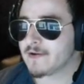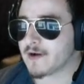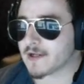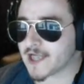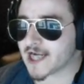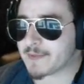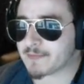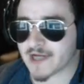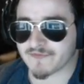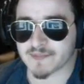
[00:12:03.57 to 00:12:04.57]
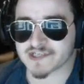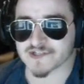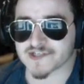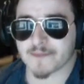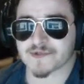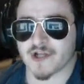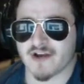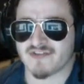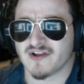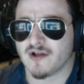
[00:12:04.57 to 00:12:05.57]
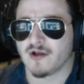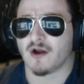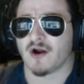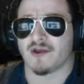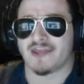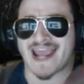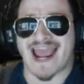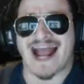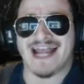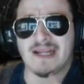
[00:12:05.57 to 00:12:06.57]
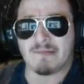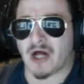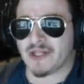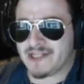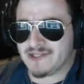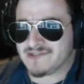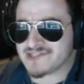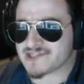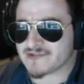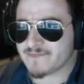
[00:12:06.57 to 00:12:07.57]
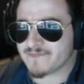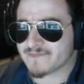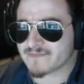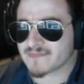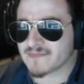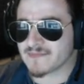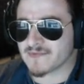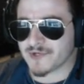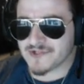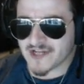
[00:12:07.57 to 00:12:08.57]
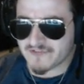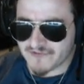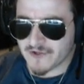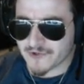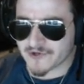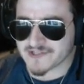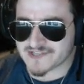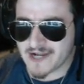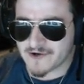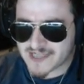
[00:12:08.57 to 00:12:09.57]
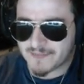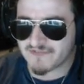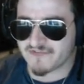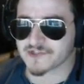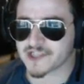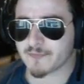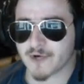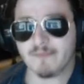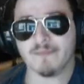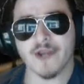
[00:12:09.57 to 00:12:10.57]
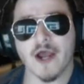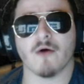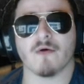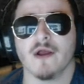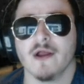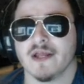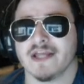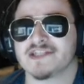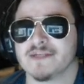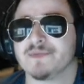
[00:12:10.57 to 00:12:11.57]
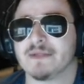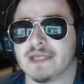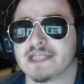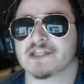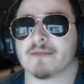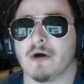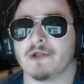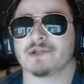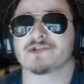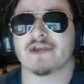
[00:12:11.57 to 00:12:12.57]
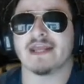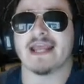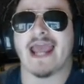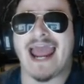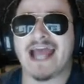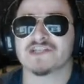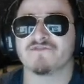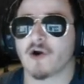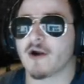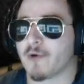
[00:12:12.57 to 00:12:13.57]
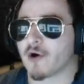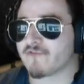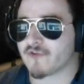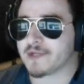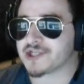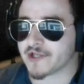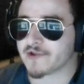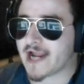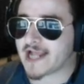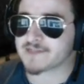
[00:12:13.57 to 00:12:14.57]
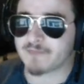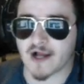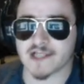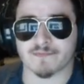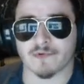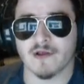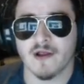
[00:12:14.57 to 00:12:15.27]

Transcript: A lot of people have the misconception of, are they adding molecules? When you say fill their container, does that mean fill to the brim? No. It simply means that the molecules are getting as far apart from each other as possible.